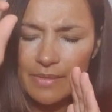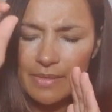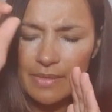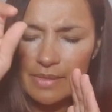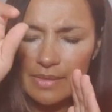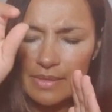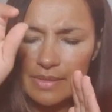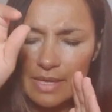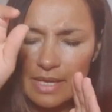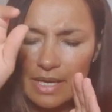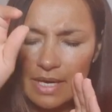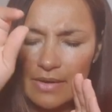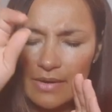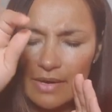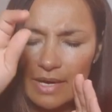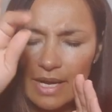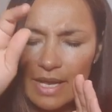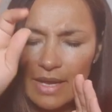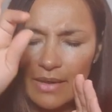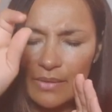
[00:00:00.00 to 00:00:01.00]
They are
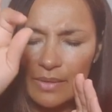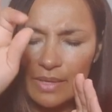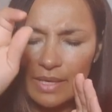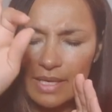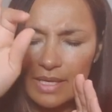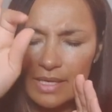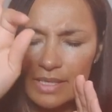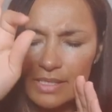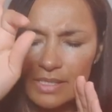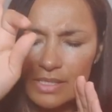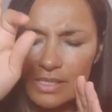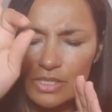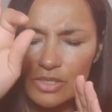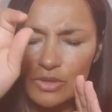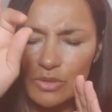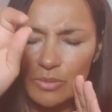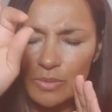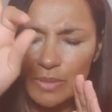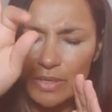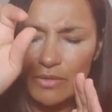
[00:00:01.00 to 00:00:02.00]
allowing it
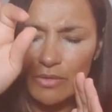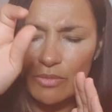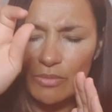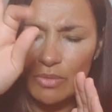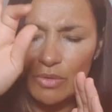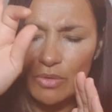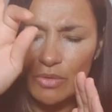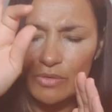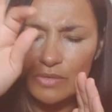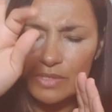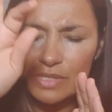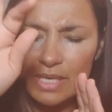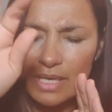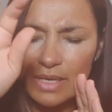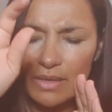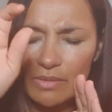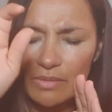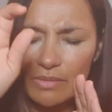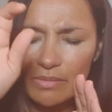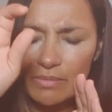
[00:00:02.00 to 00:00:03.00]
to be removed
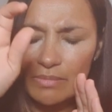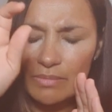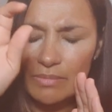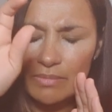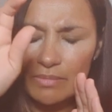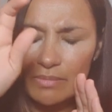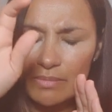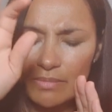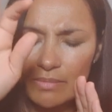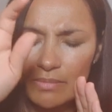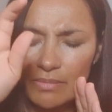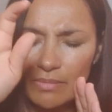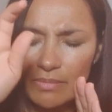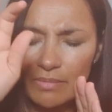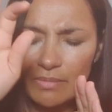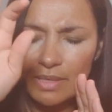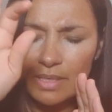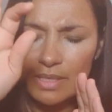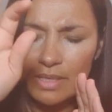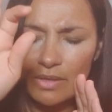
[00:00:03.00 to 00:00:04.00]
now,
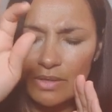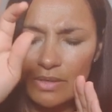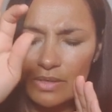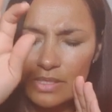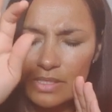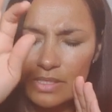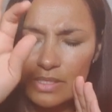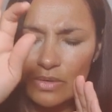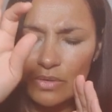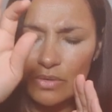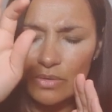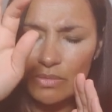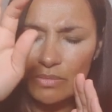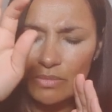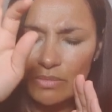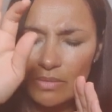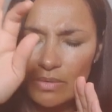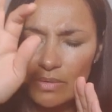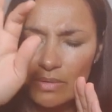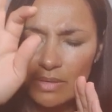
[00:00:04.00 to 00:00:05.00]
and also
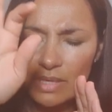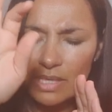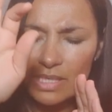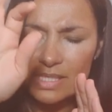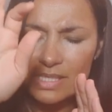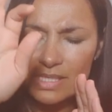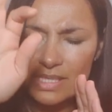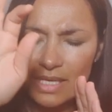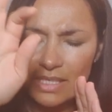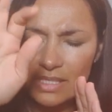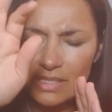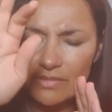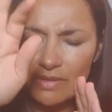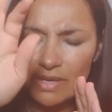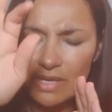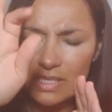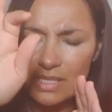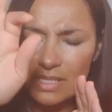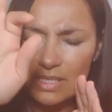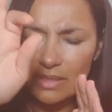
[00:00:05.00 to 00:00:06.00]
it is
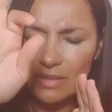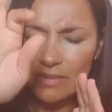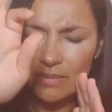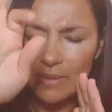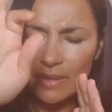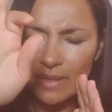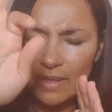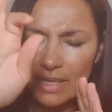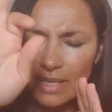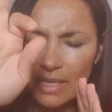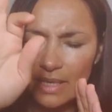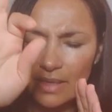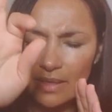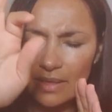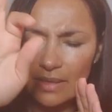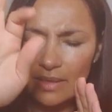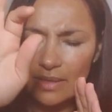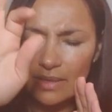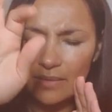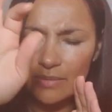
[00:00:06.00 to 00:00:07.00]
activating the pineal and